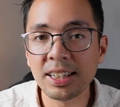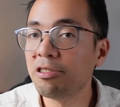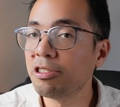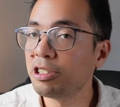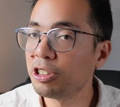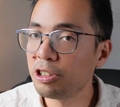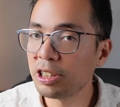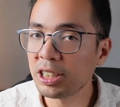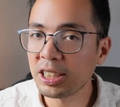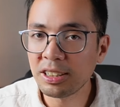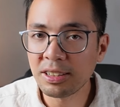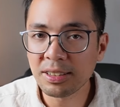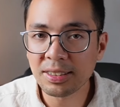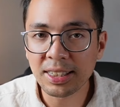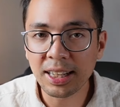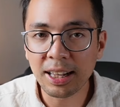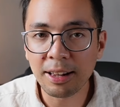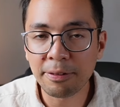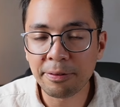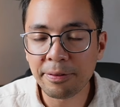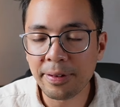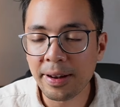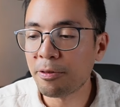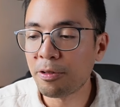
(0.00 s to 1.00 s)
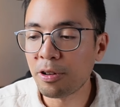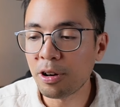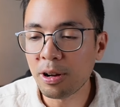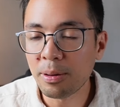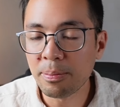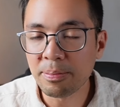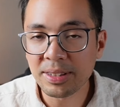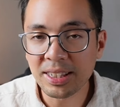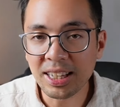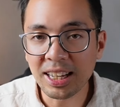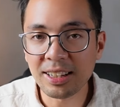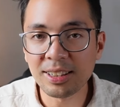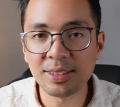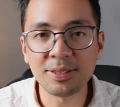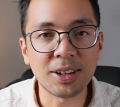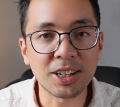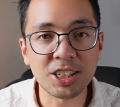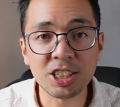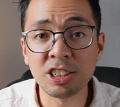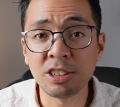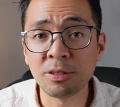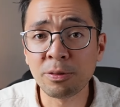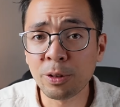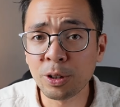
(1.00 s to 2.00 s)
restricting yourself from
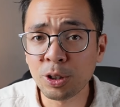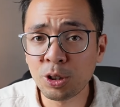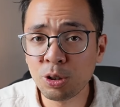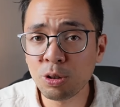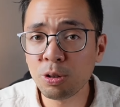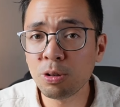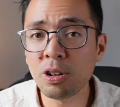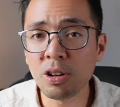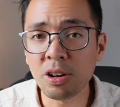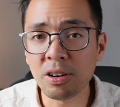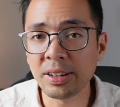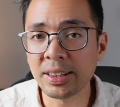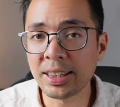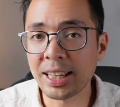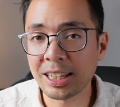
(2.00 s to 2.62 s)
satisfaction for too long,